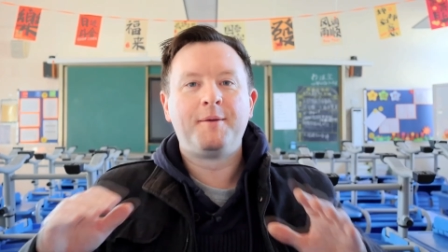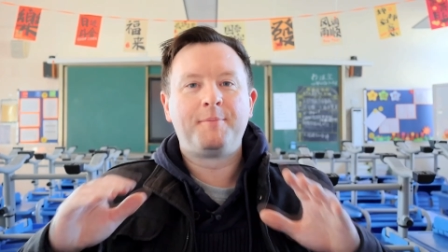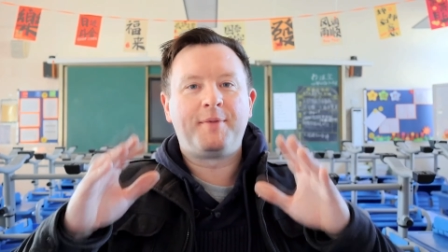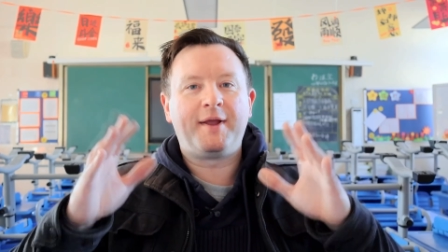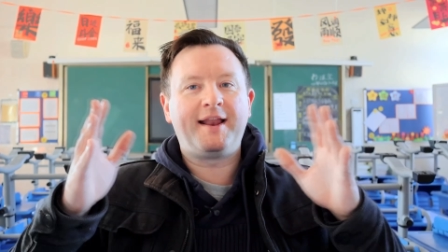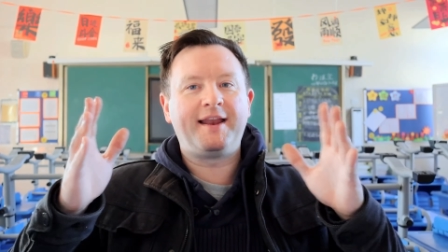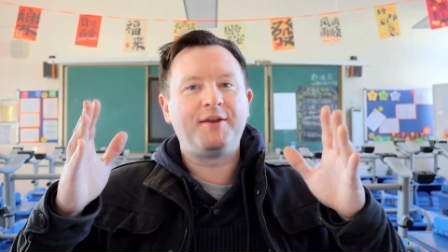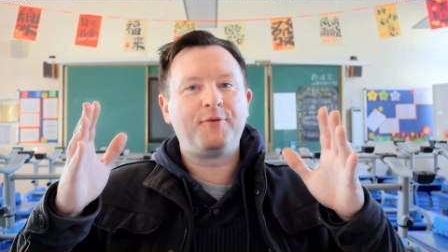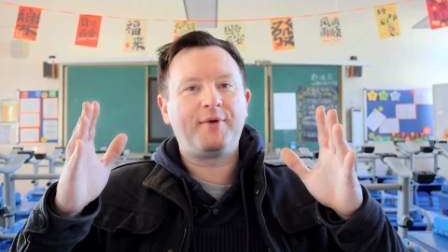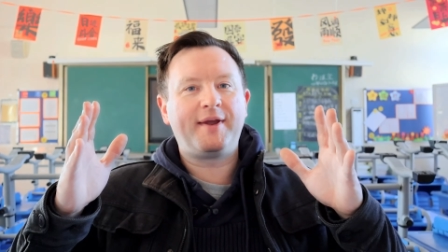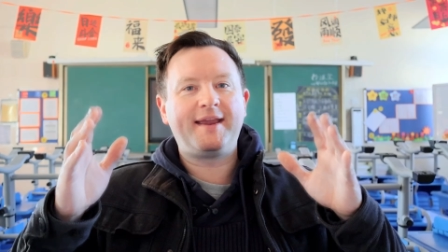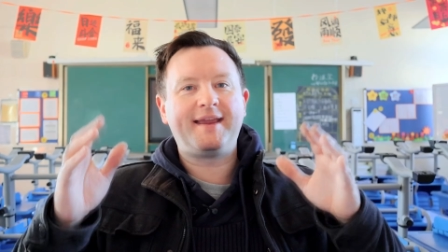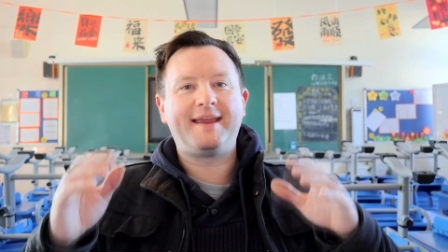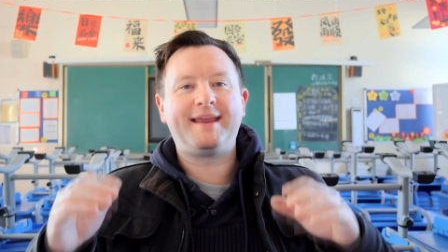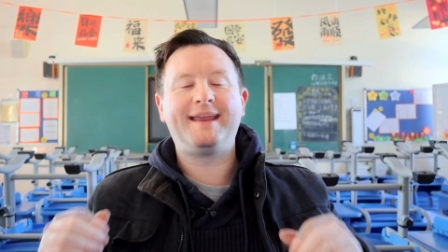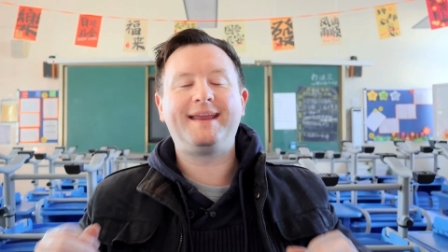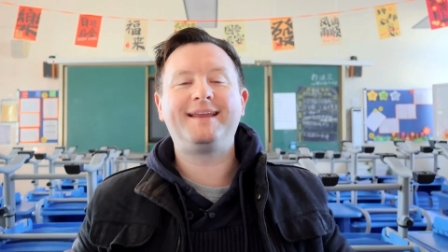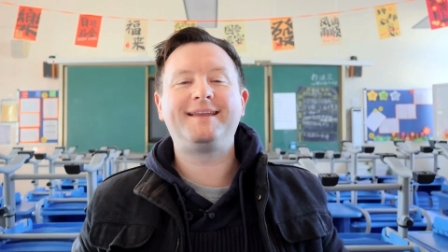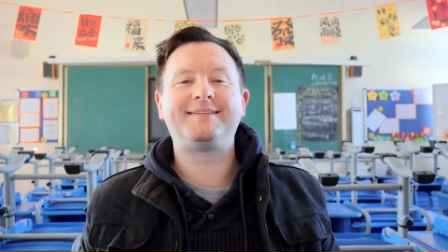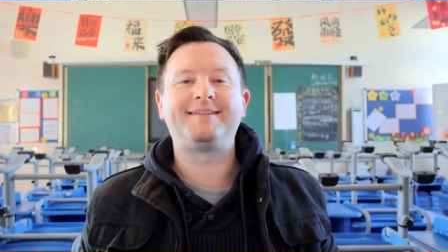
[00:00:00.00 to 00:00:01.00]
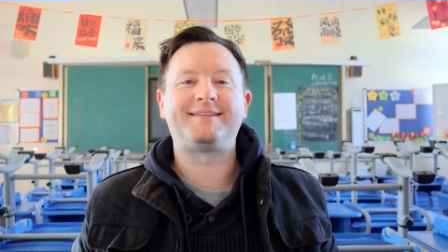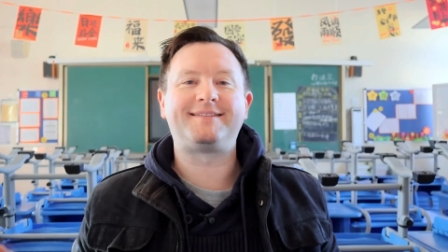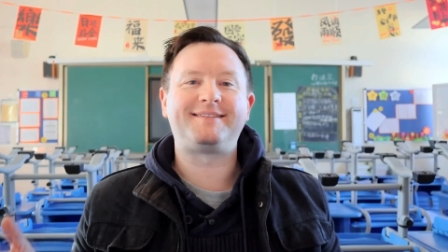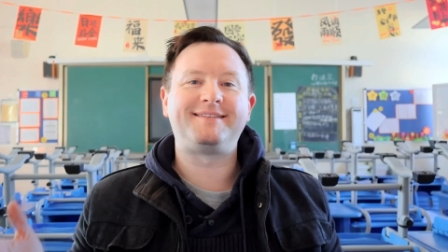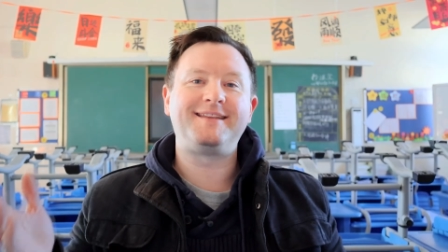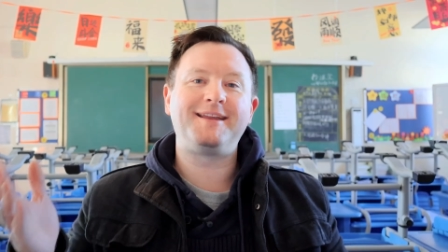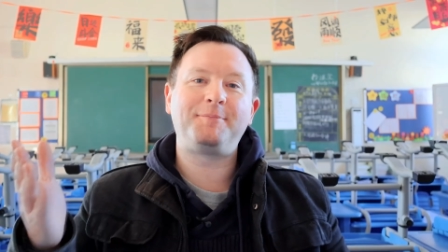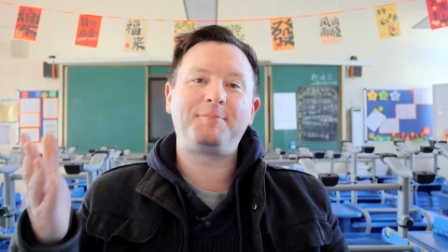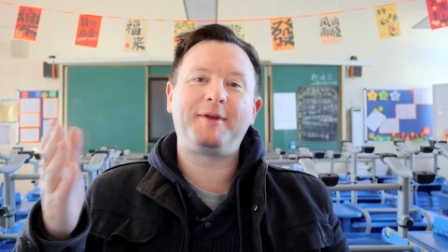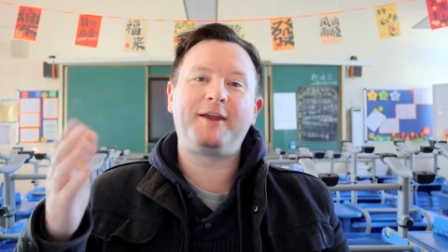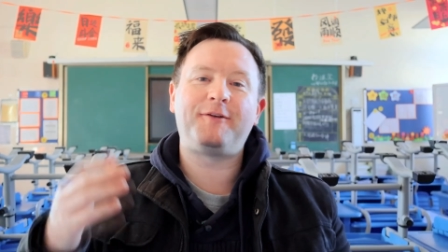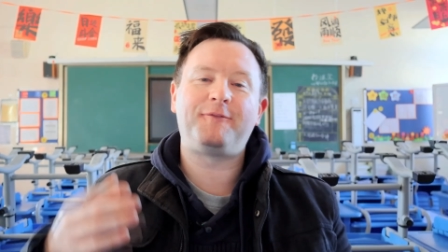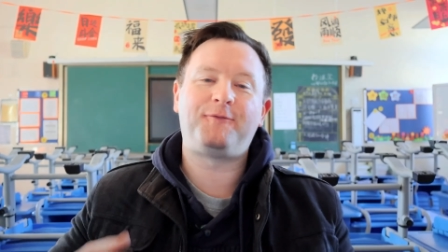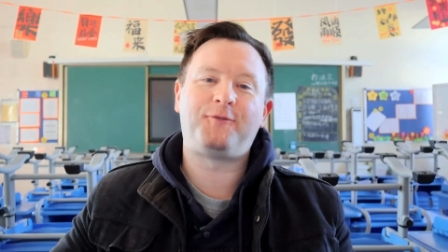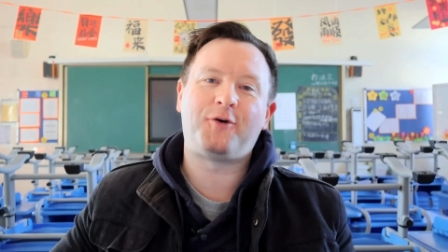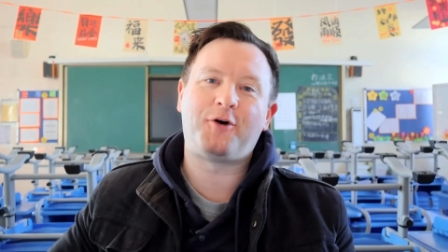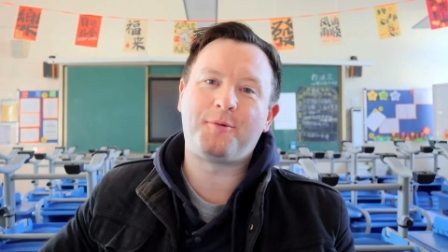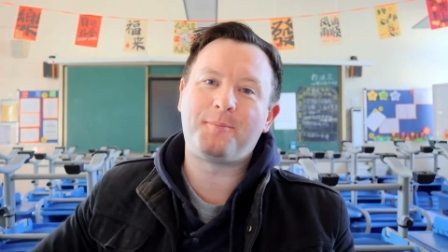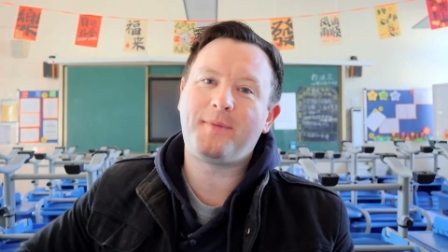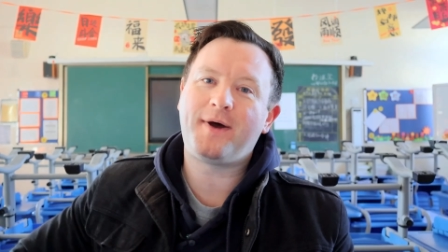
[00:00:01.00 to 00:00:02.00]
But anyway, here's a snippet
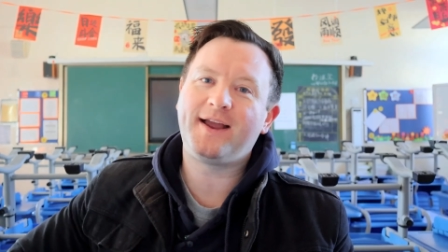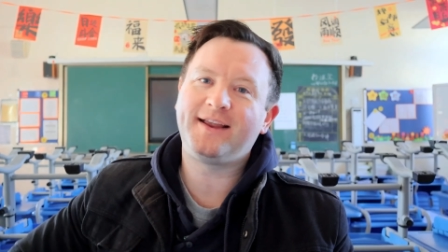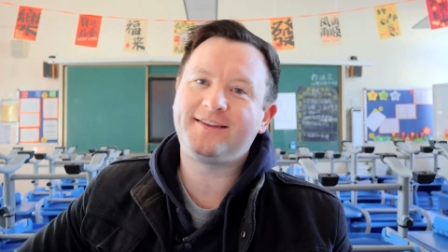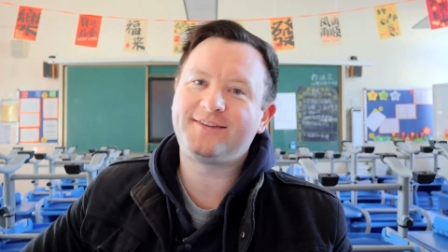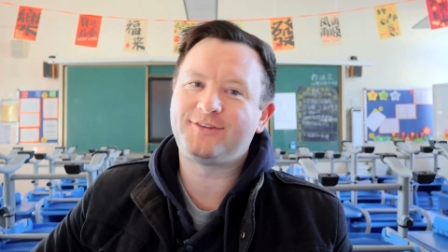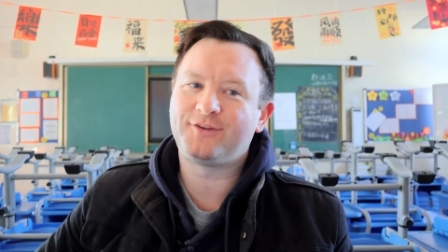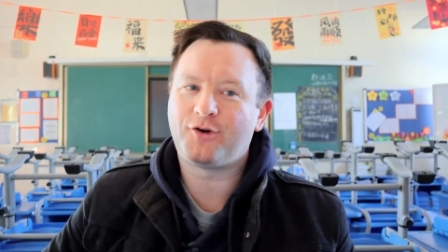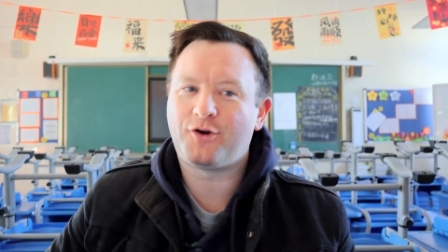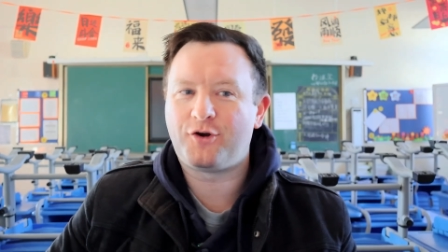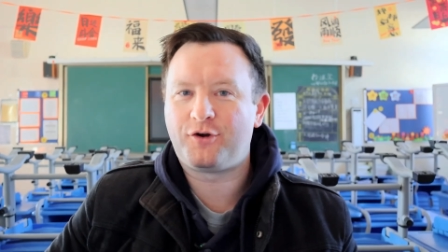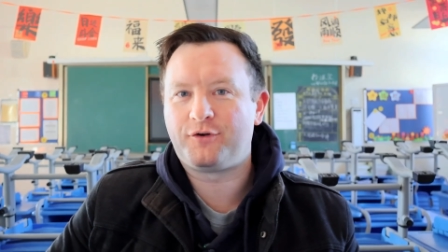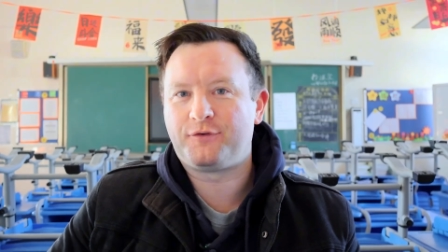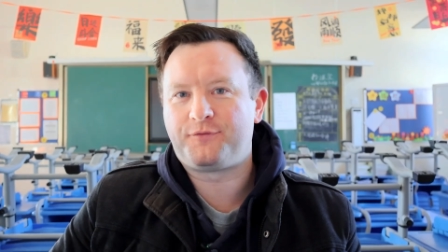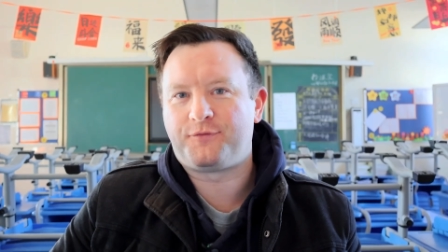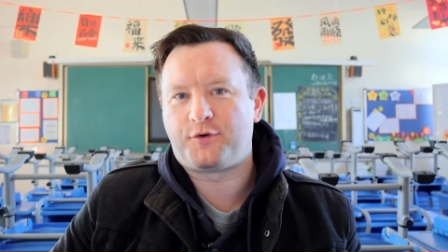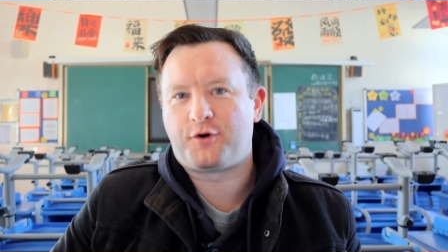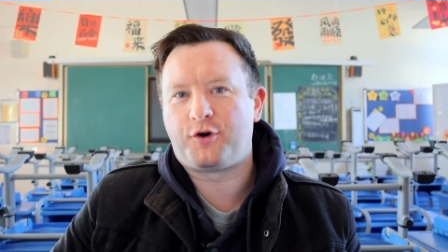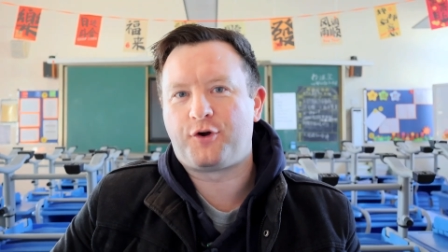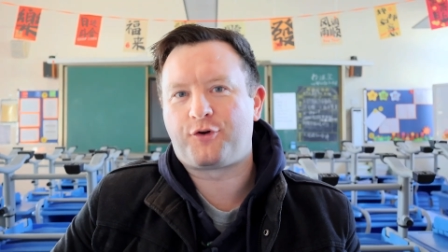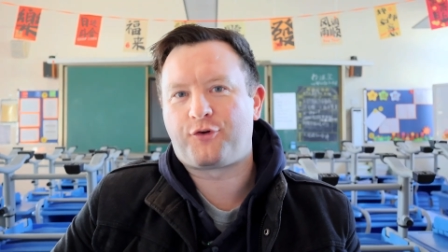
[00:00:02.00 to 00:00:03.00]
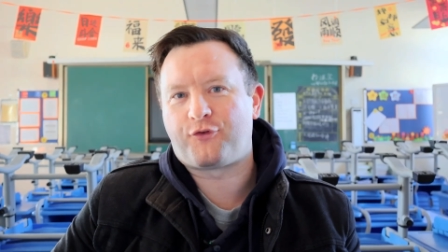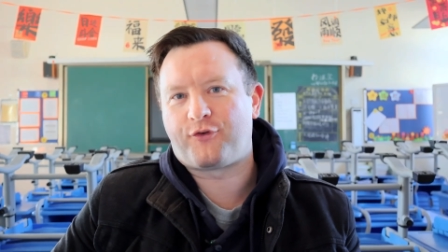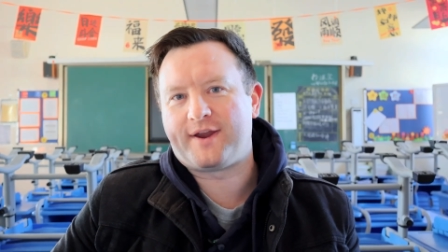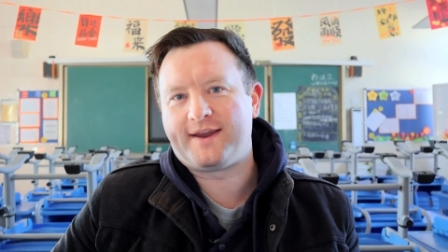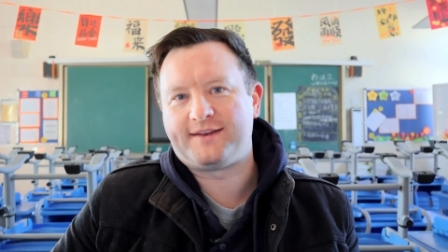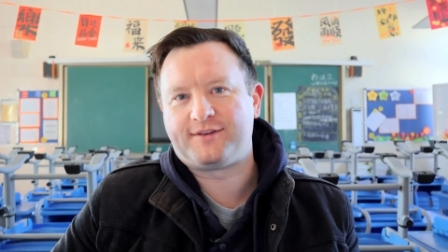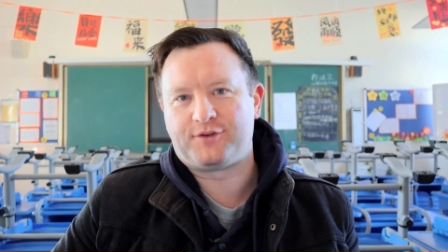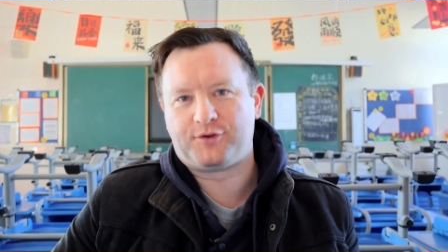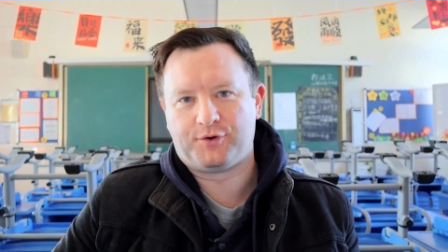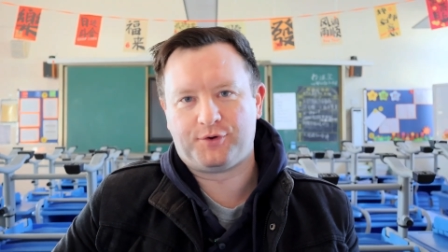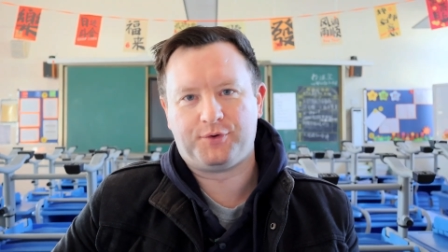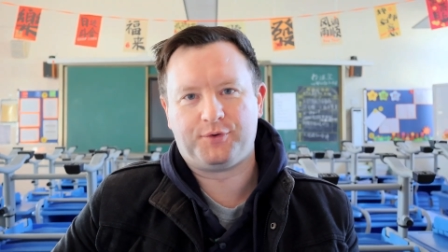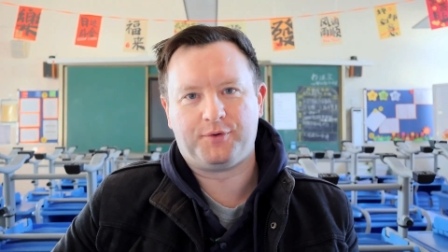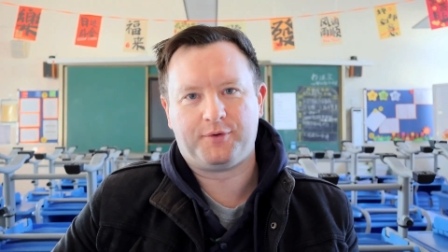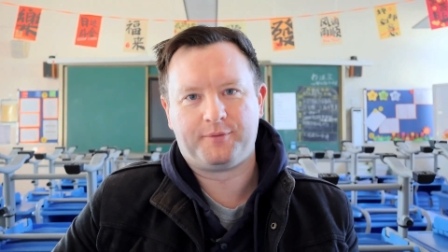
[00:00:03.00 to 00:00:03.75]
for my song for grade 2.